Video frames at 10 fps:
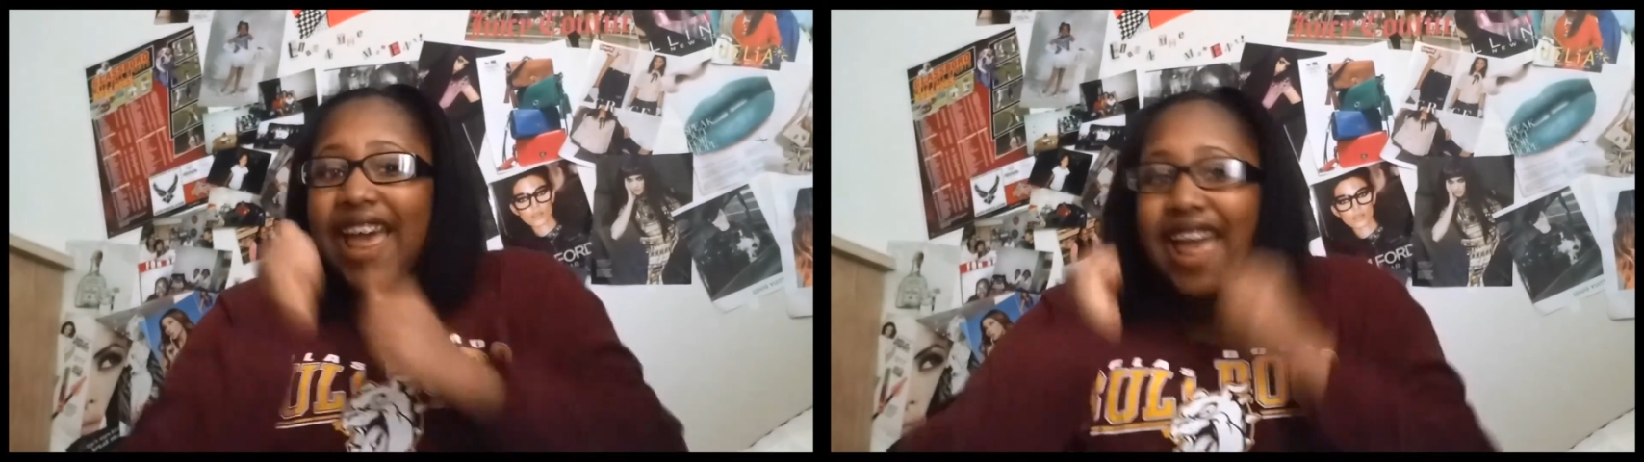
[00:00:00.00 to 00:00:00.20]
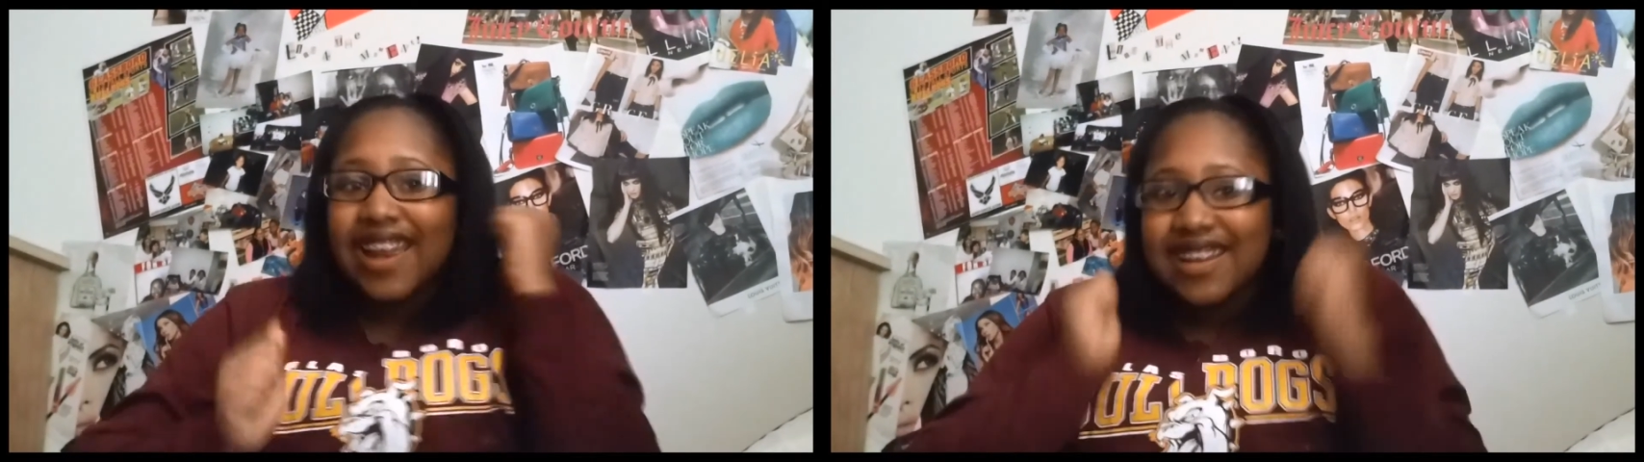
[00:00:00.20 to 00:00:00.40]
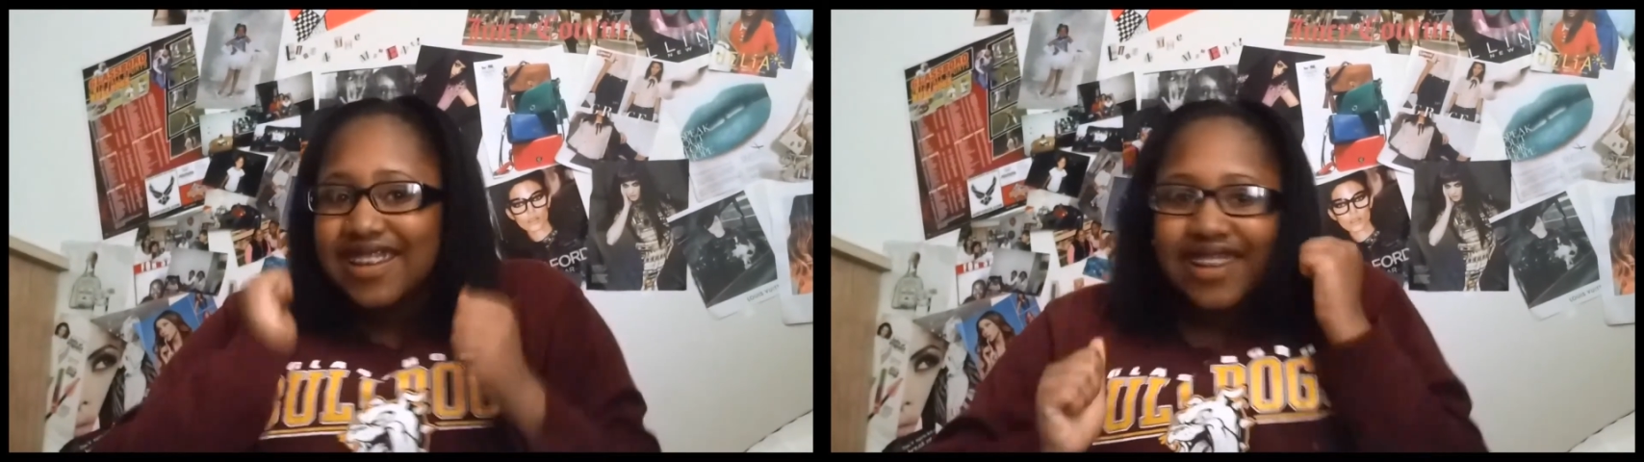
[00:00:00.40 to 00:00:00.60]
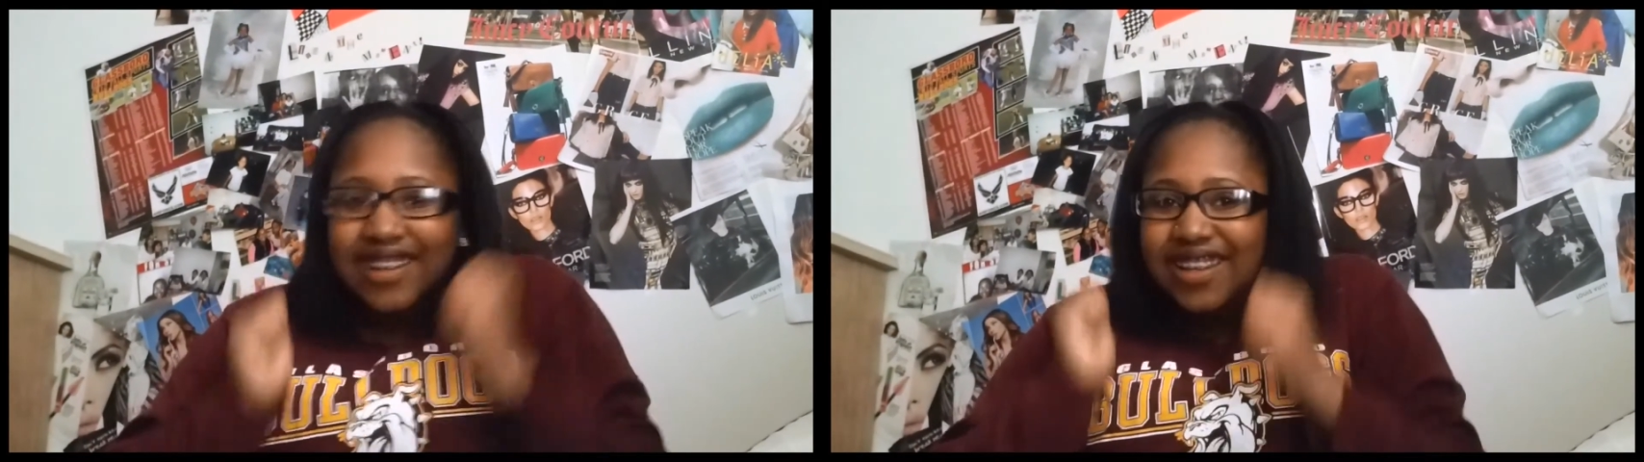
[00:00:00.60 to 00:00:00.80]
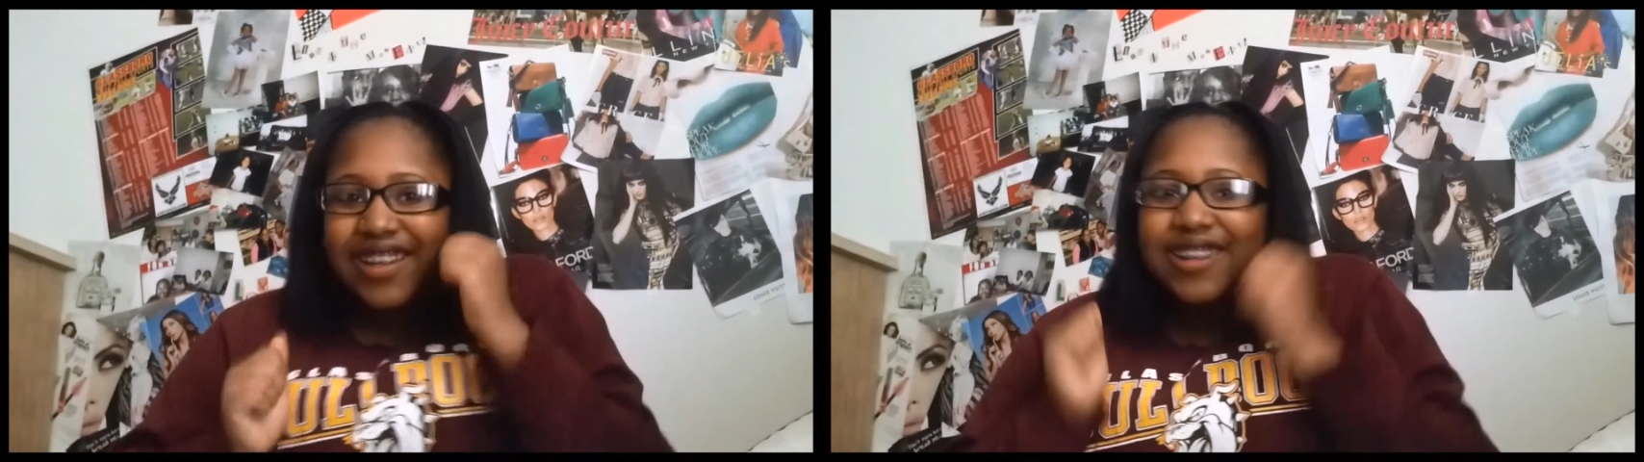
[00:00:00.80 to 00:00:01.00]

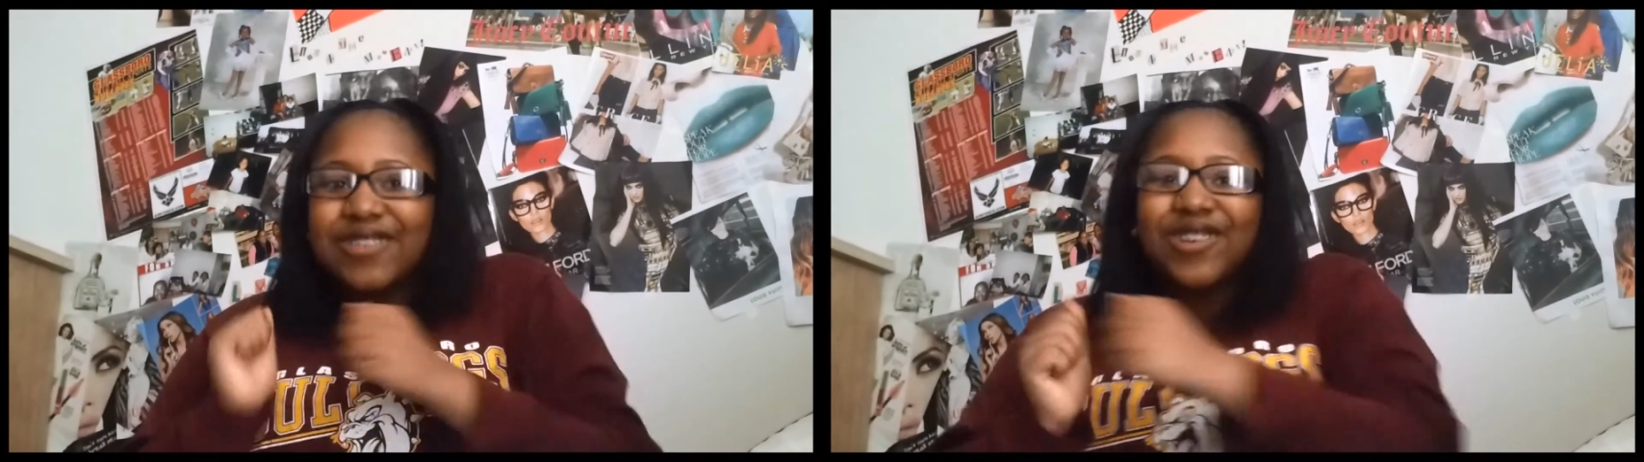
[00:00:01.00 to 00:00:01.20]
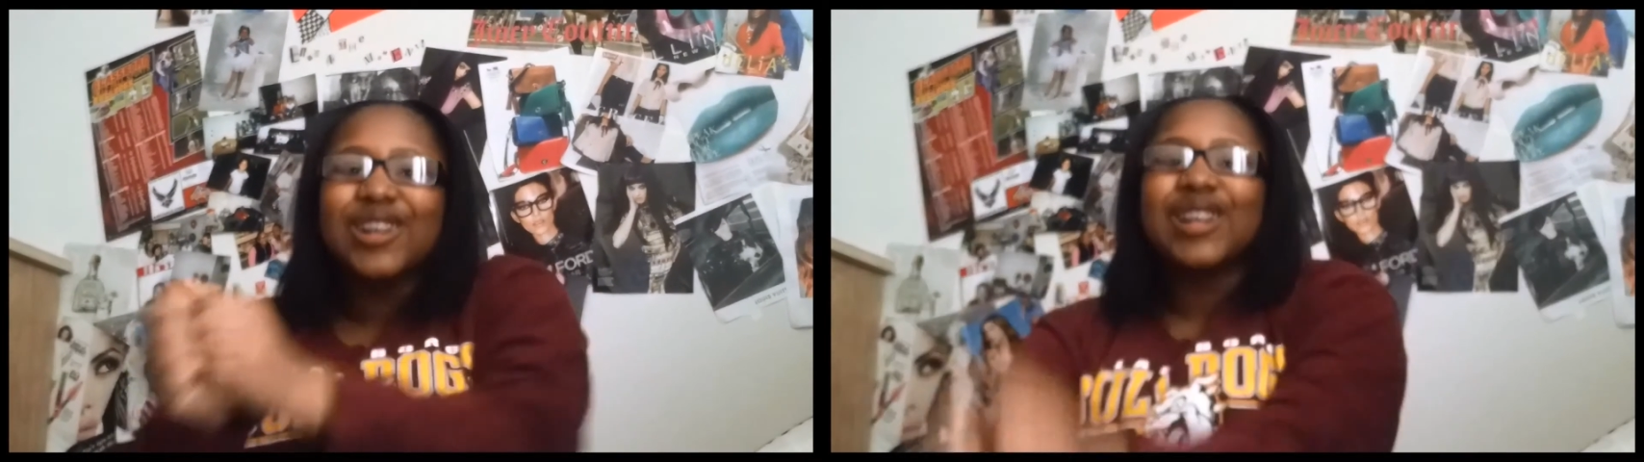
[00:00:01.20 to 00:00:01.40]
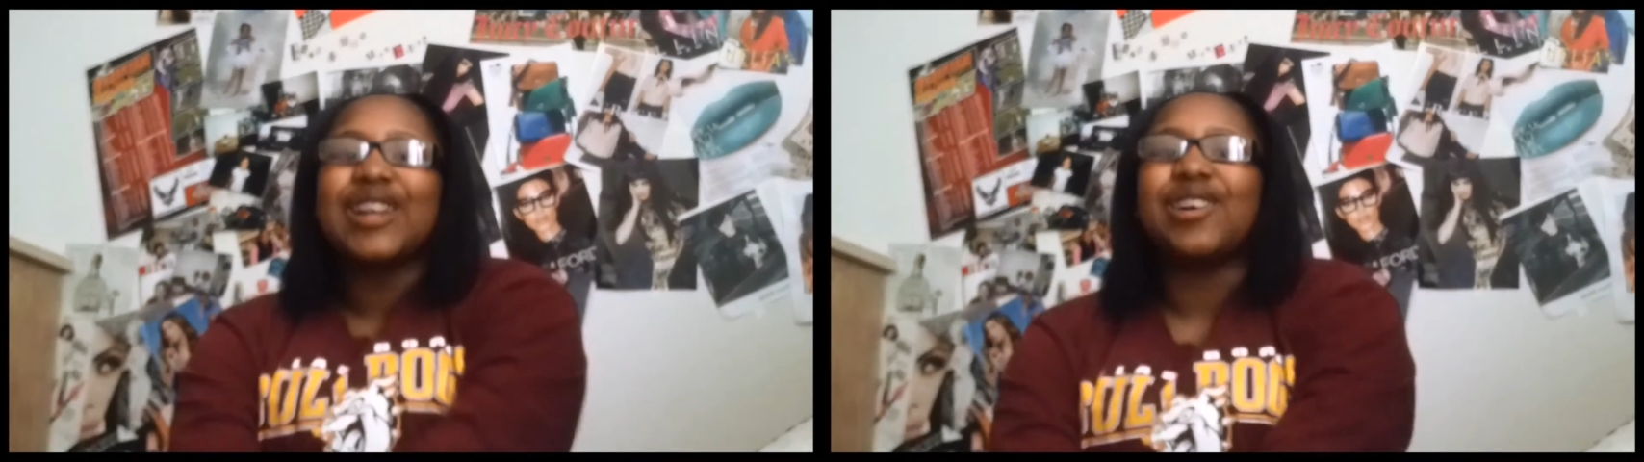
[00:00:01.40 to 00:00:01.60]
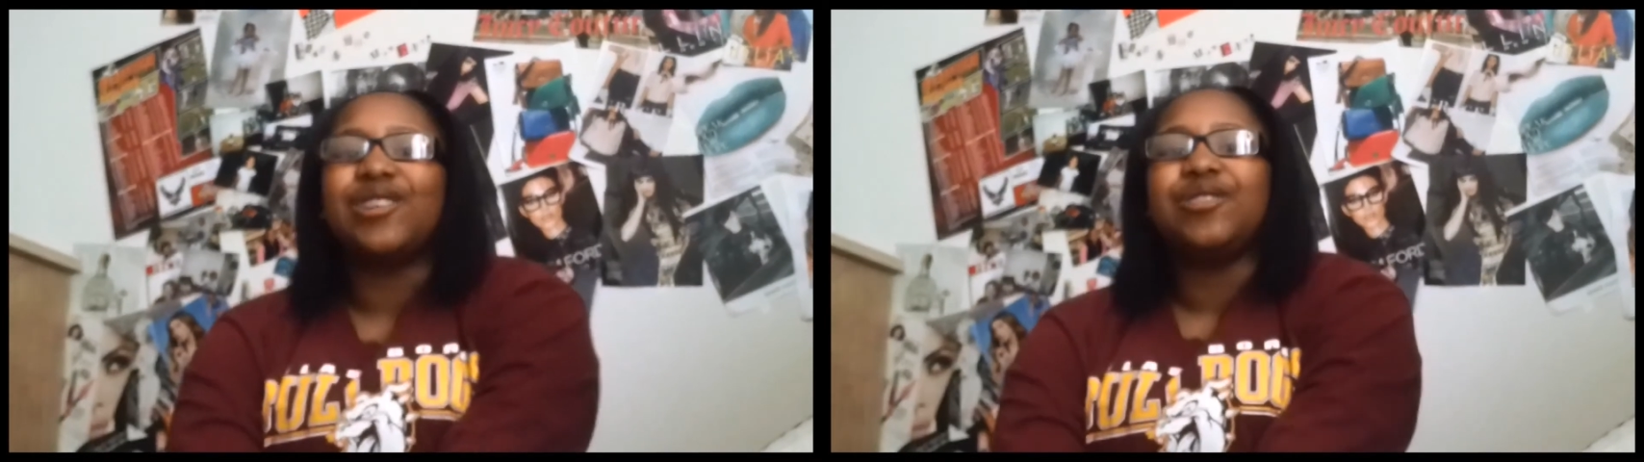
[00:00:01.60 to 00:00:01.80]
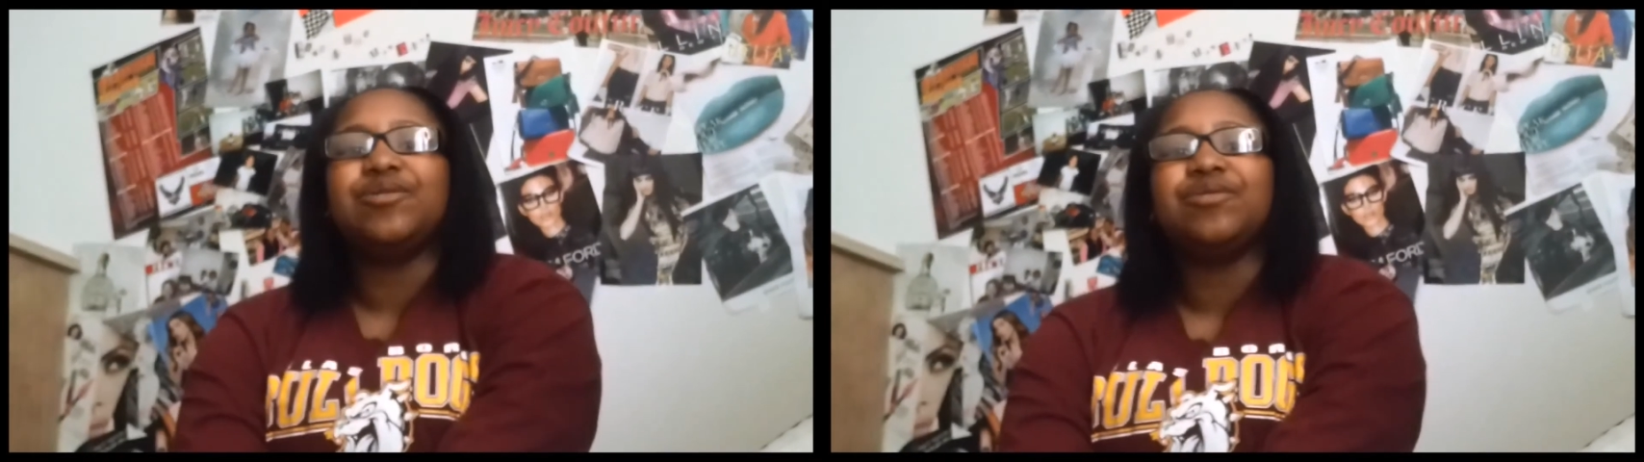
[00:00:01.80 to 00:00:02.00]
active organelle.